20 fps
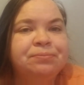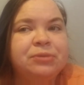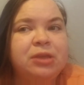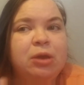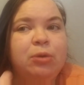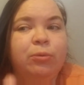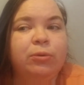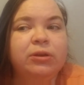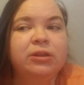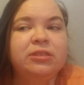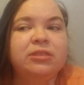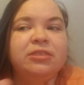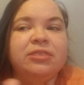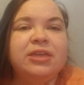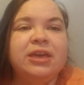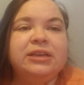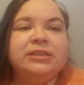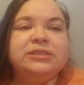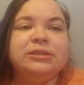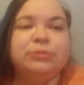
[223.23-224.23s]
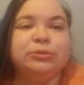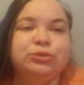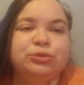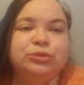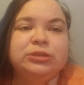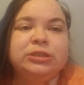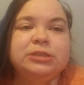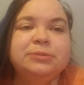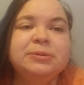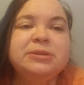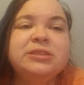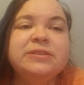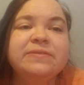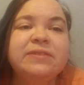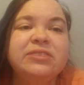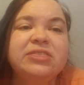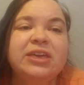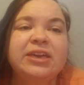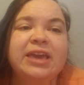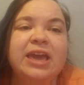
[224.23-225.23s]
And one of the things that was really expensive
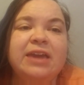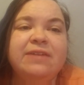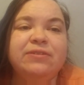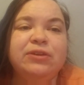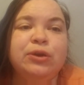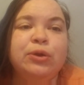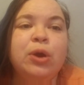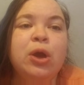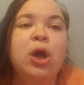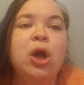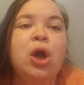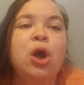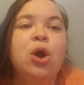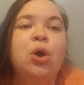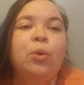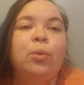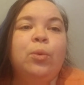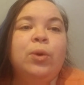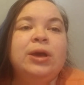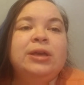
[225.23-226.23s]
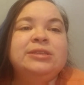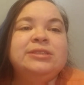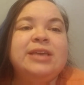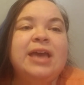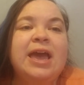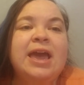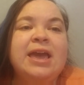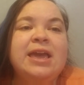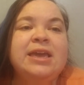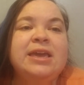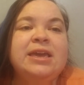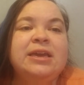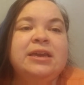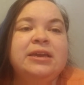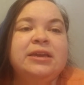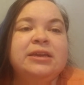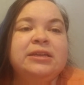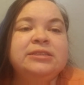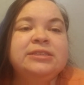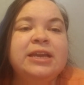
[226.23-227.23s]
that they gave you was a
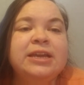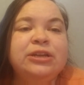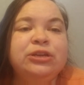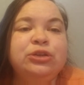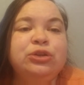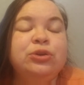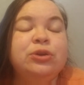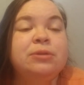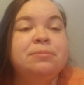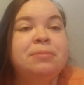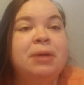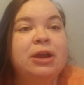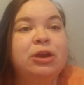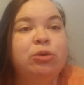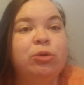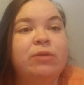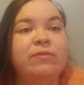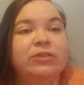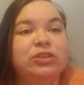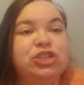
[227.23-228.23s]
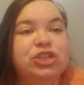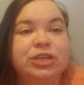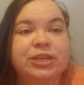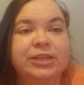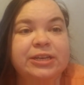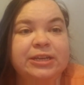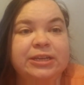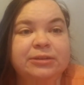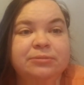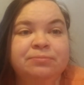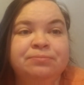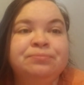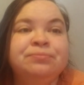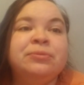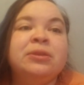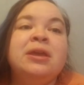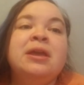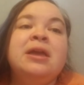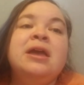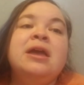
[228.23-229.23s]
container you could microwave a chicken in.
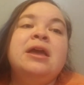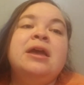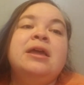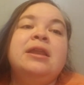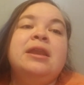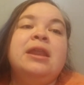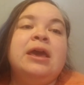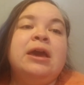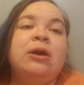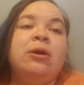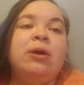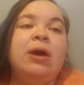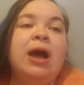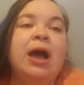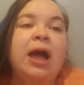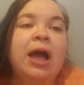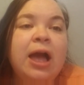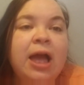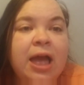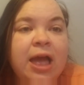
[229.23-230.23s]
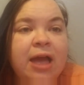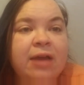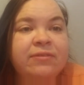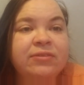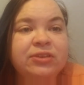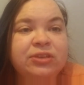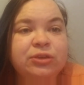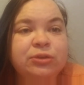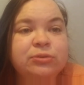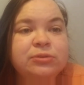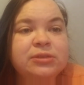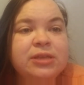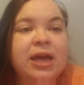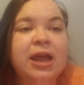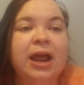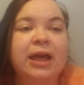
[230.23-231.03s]
Now, I haven't used that.